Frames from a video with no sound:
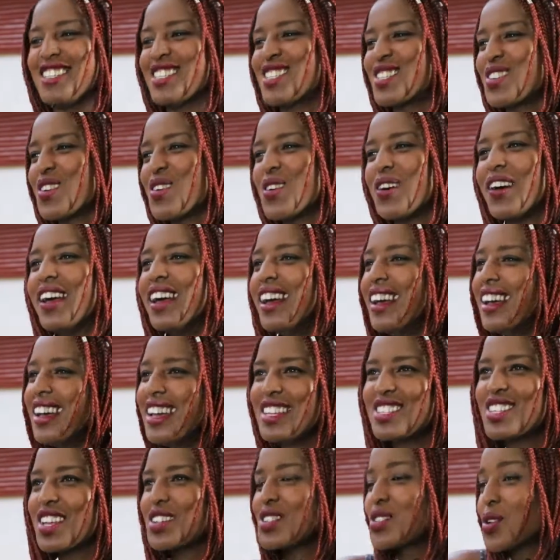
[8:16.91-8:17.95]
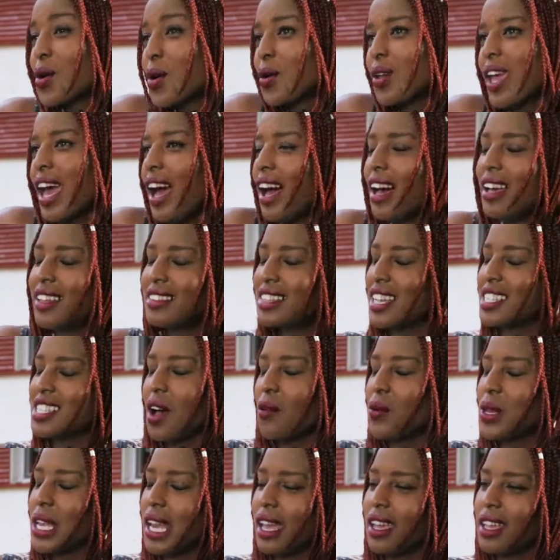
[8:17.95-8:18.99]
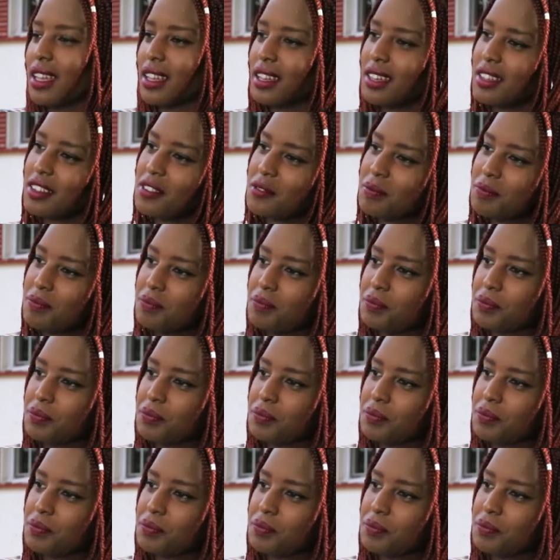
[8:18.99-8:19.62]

So yeah, that's how we like it.